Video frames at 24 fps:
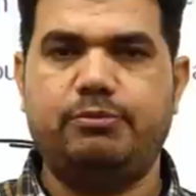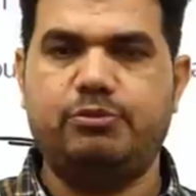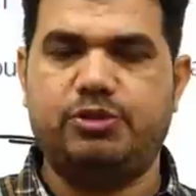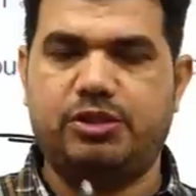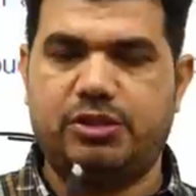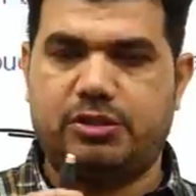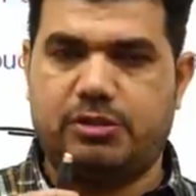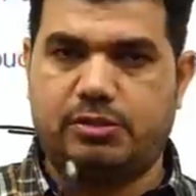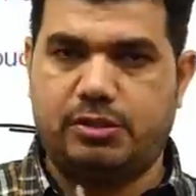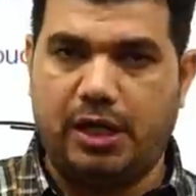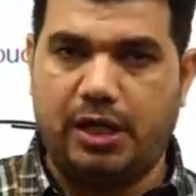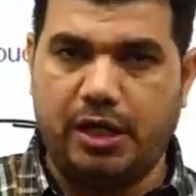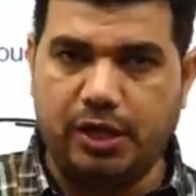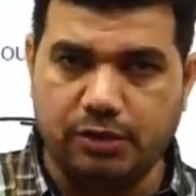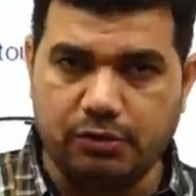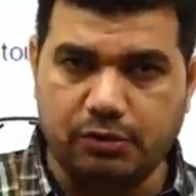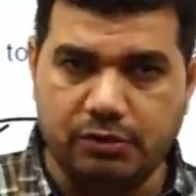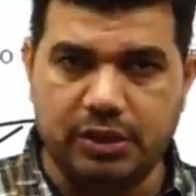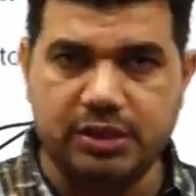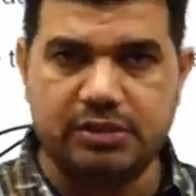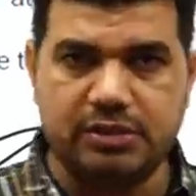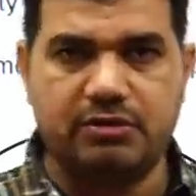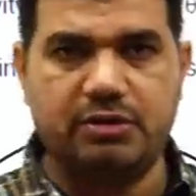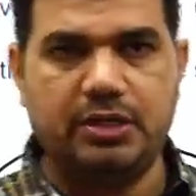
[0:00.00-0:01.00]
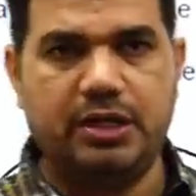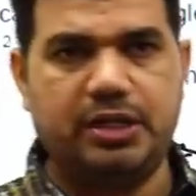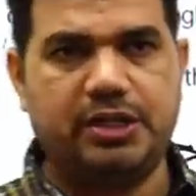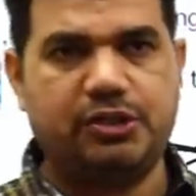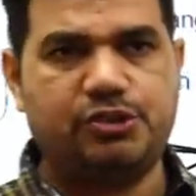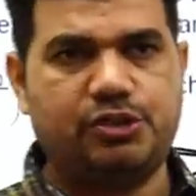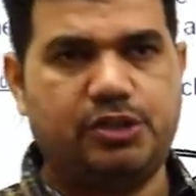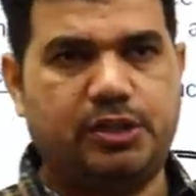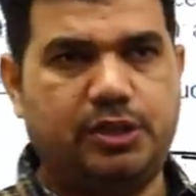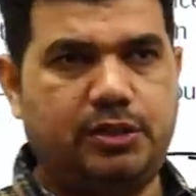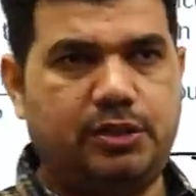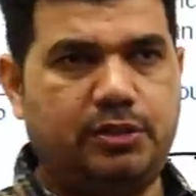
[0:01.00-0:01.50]
just telling you this
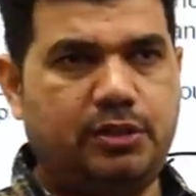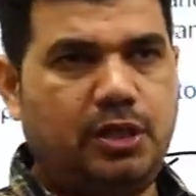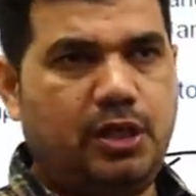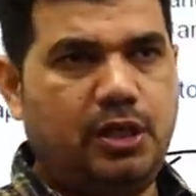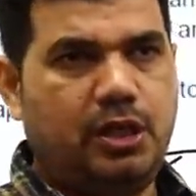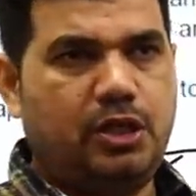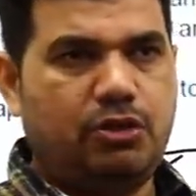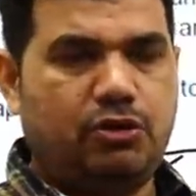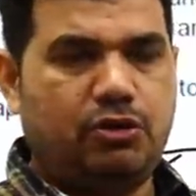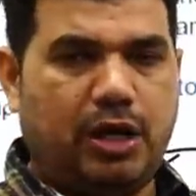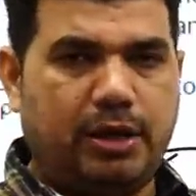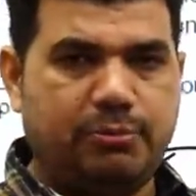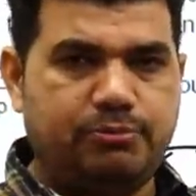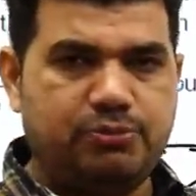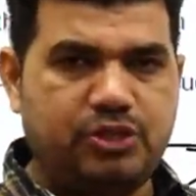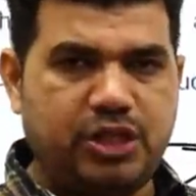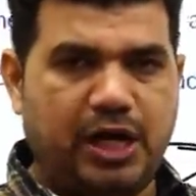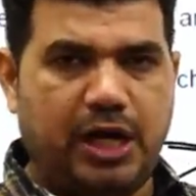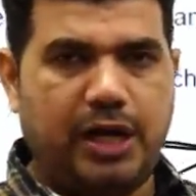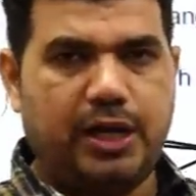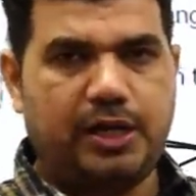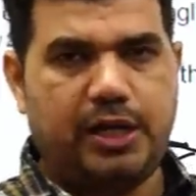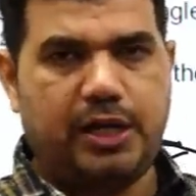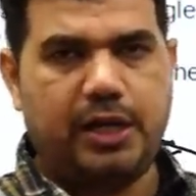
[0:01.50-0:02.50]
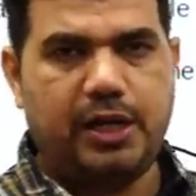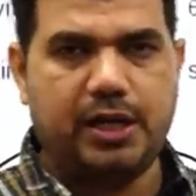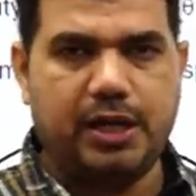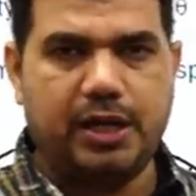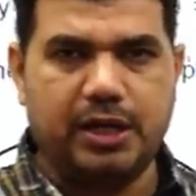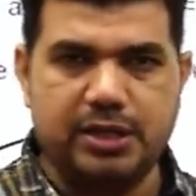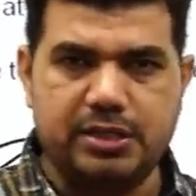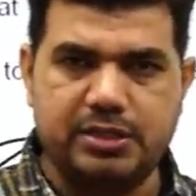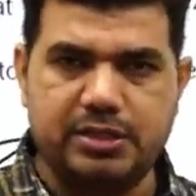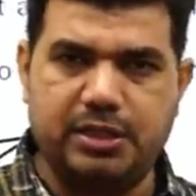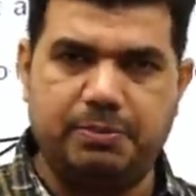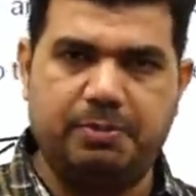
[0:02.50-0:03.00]
relation. So aap jaake
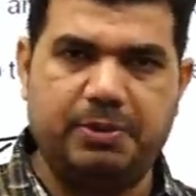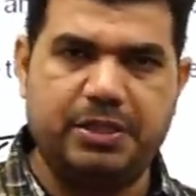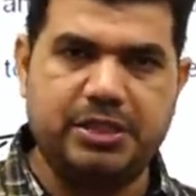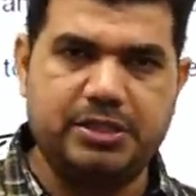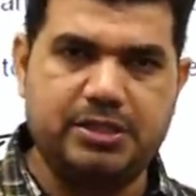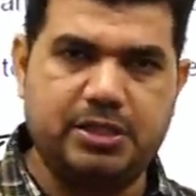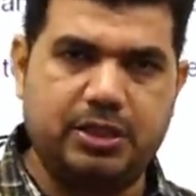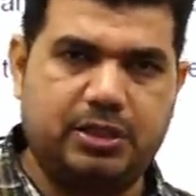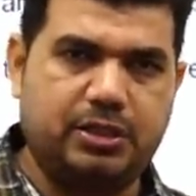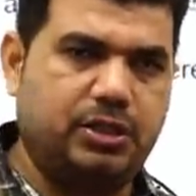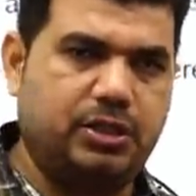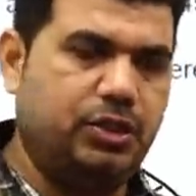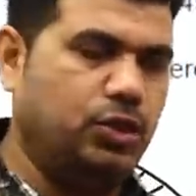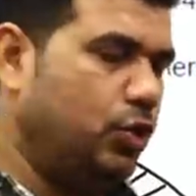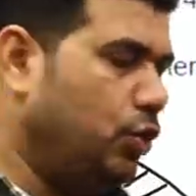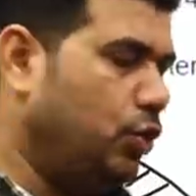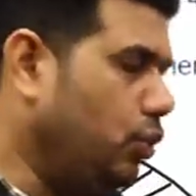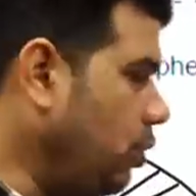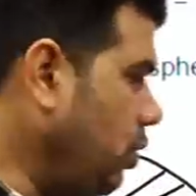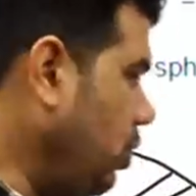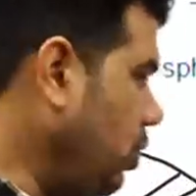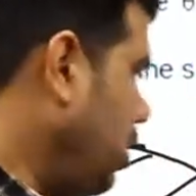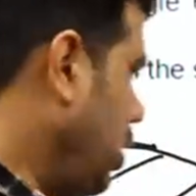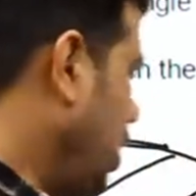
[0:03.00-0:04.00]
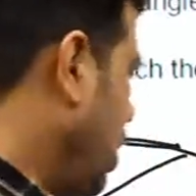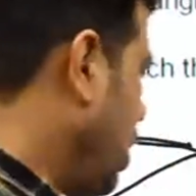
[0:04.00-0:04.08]
ghar se pad sakte ho.